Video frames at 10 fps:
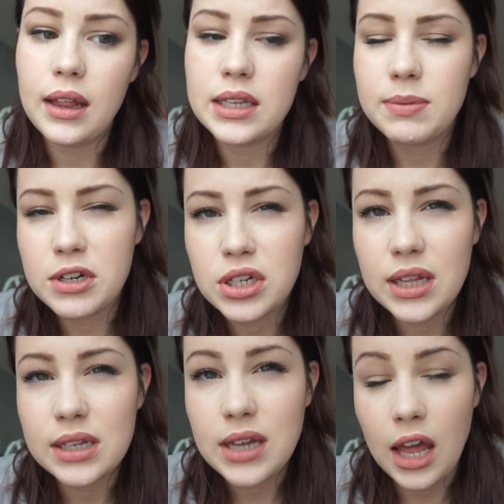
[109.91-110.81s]
especially
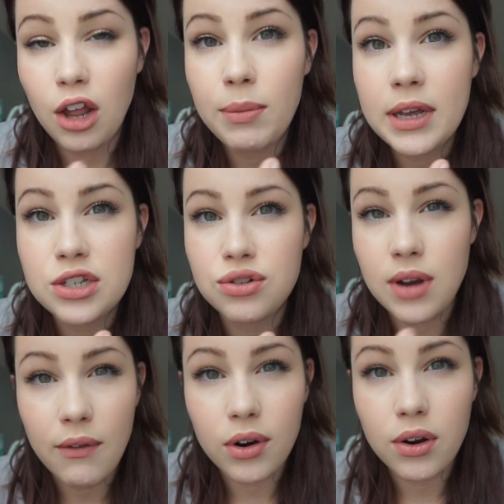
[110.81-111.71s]
in the title, because you
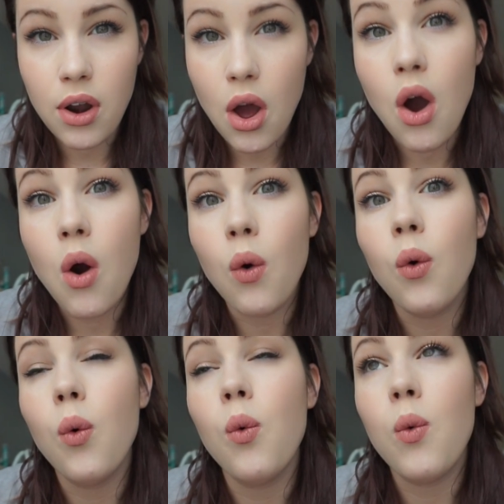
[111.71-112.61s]
never
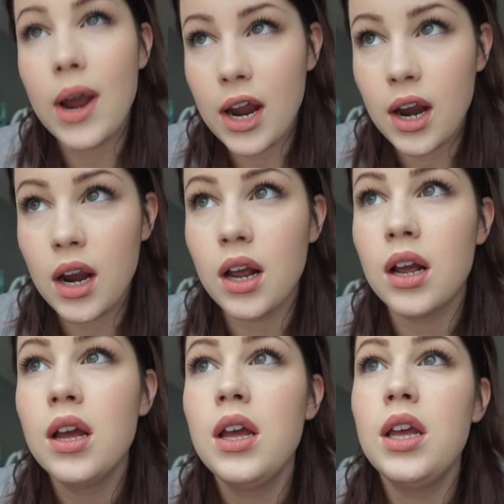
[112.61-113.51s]
know where